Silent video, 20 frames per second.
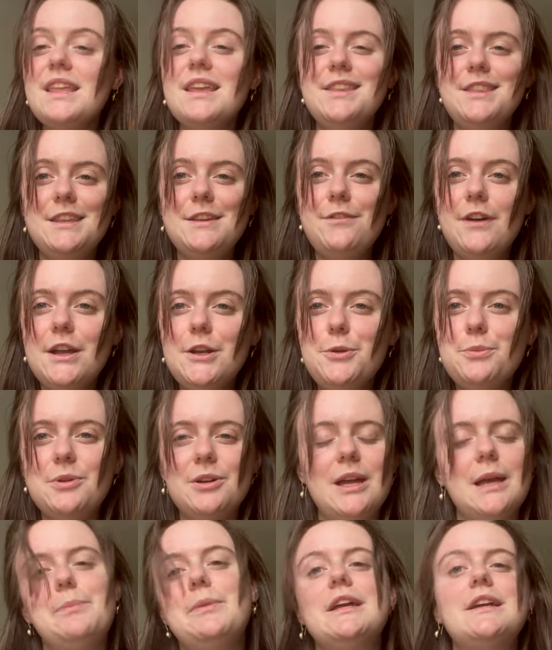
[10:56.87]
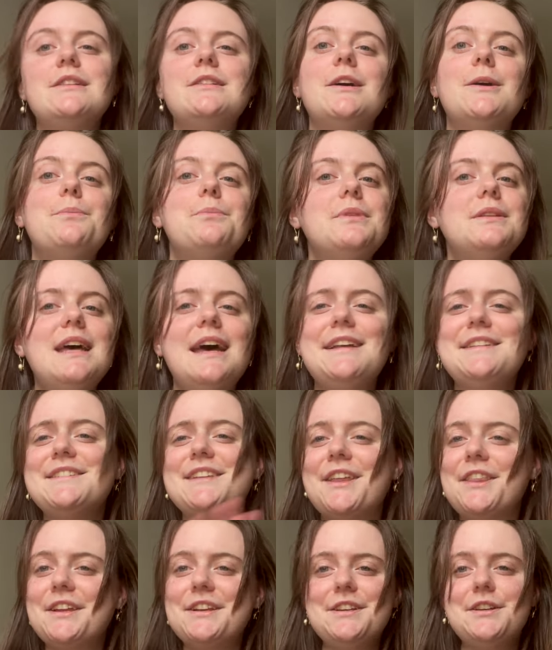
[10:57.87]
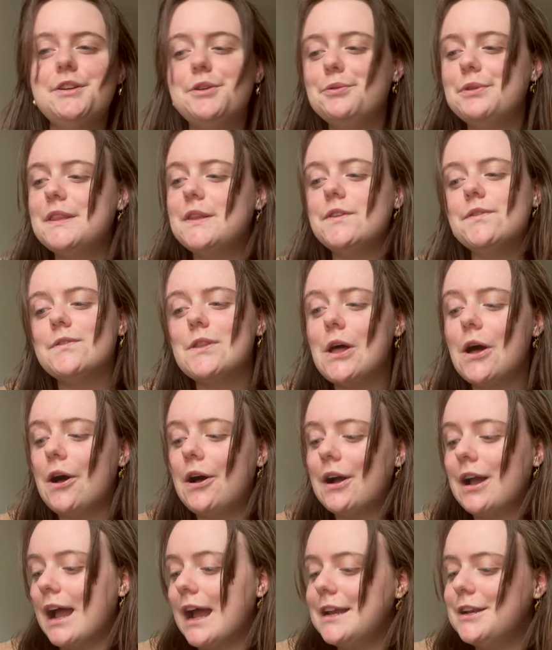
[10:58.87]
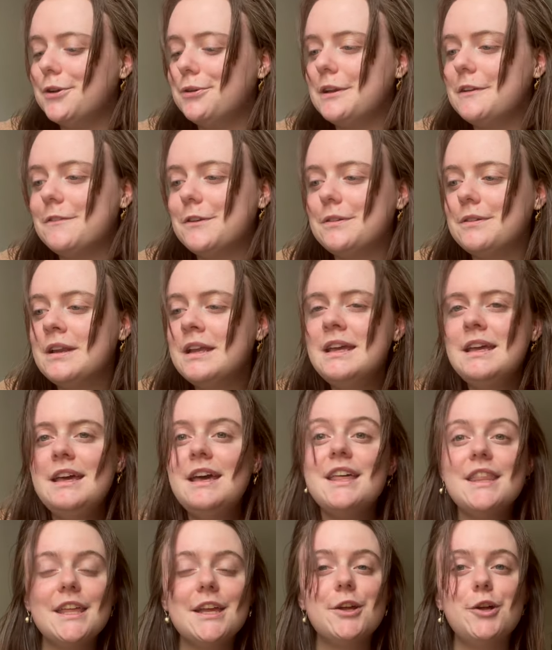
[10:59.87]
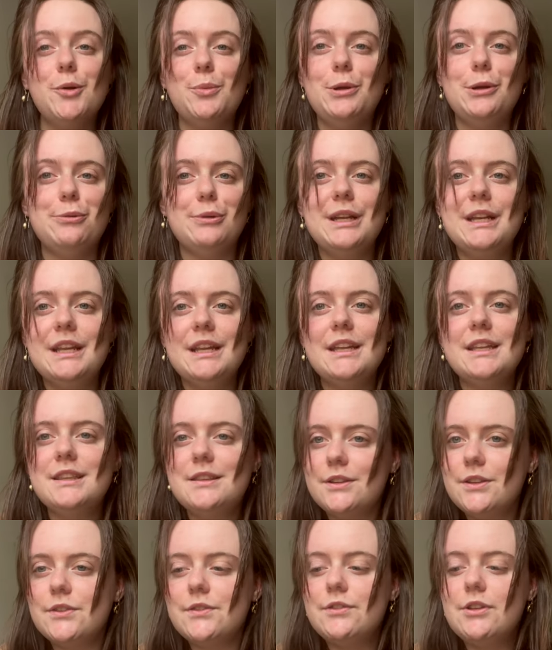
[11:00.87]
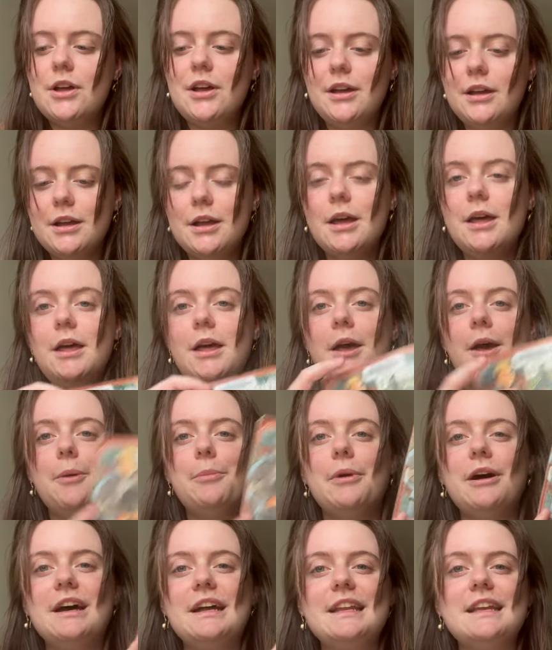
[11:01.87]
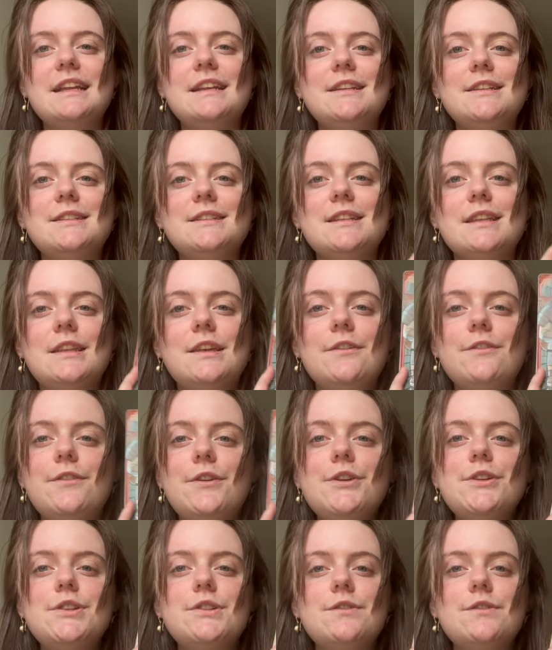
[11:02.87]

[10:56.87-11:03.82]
The final book I picked up has nothing to do with this vlog. I don't even think I'll be reading it in this vlog, but it is the first